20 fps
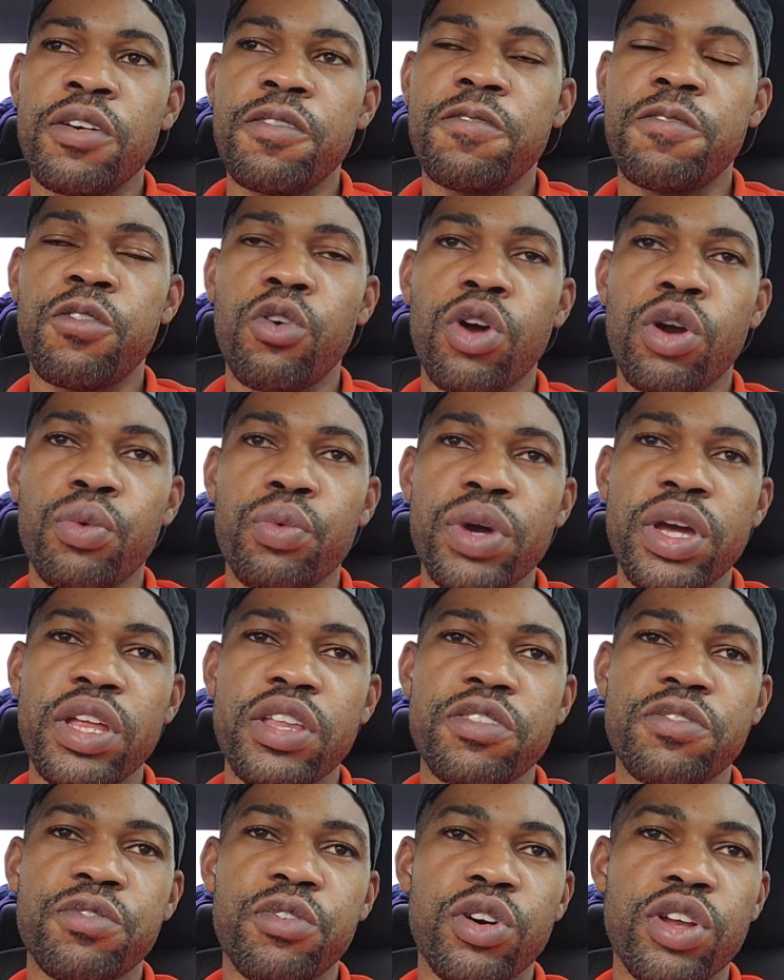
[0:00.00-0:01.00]
4
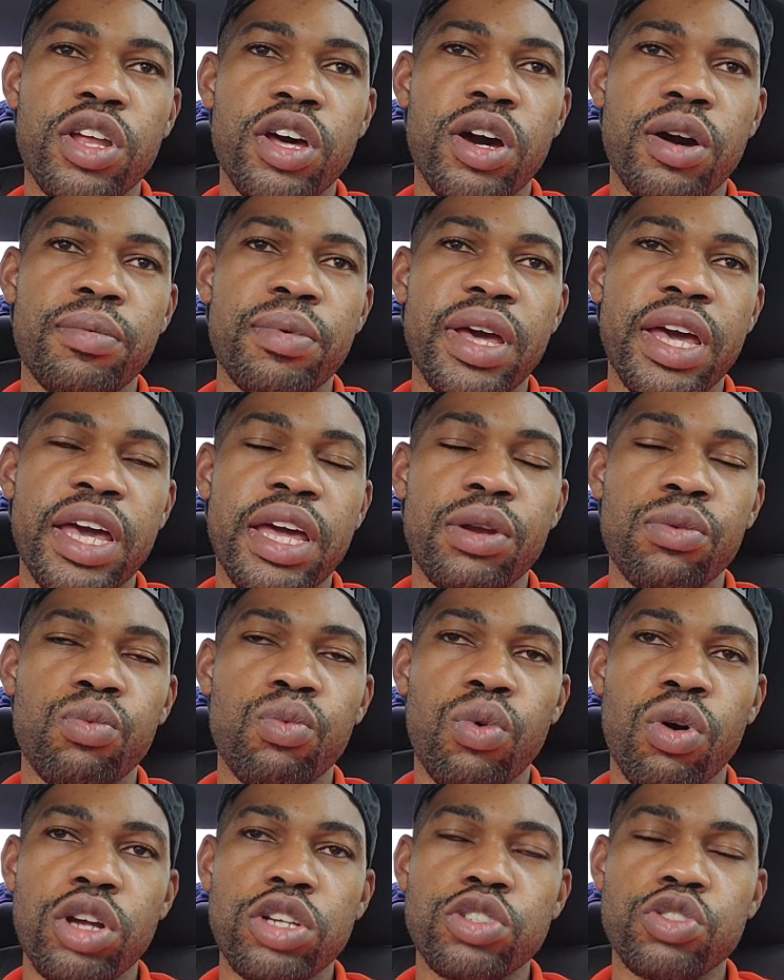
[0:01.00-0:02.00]
wins for them
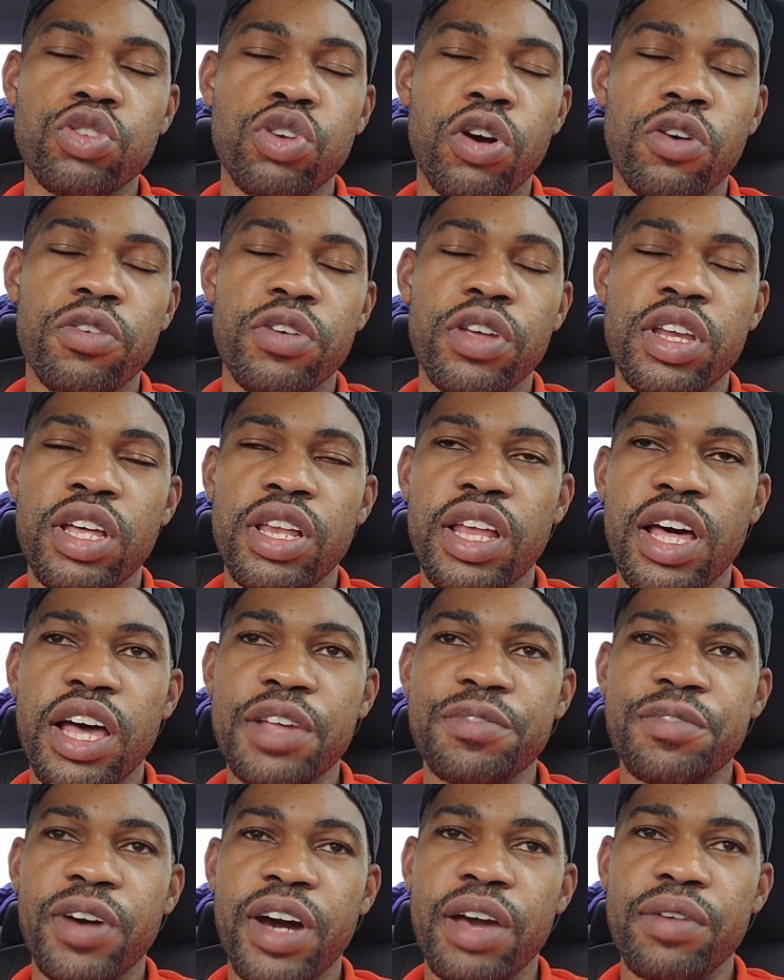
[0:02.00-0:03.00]
and 1 draw in the
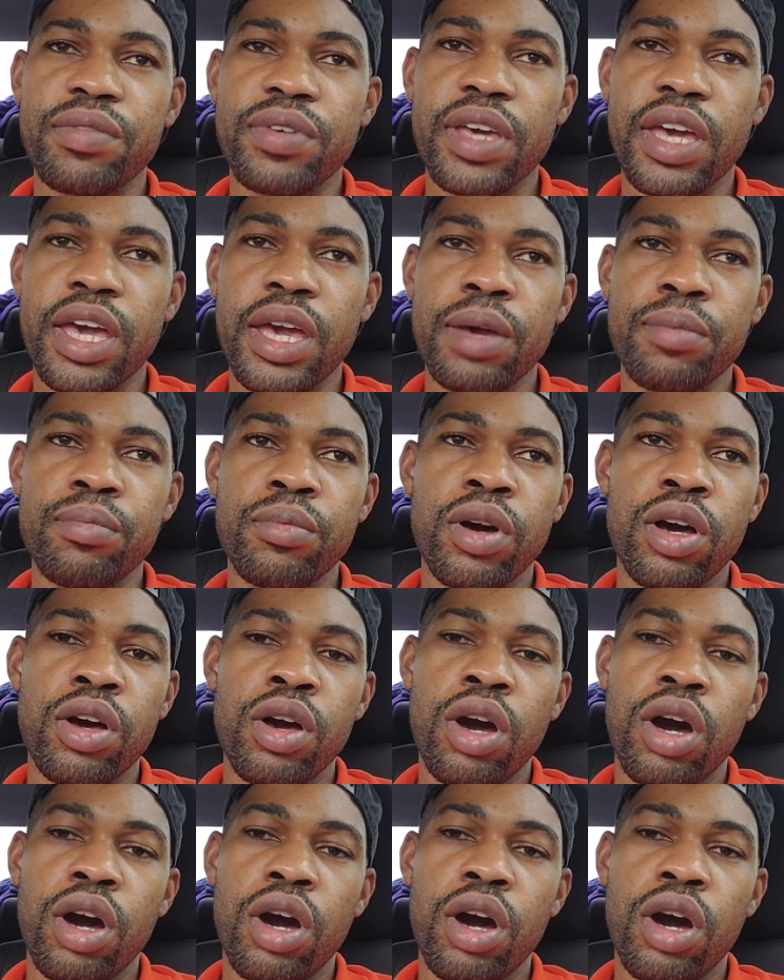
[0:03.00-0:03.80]
last 5 games.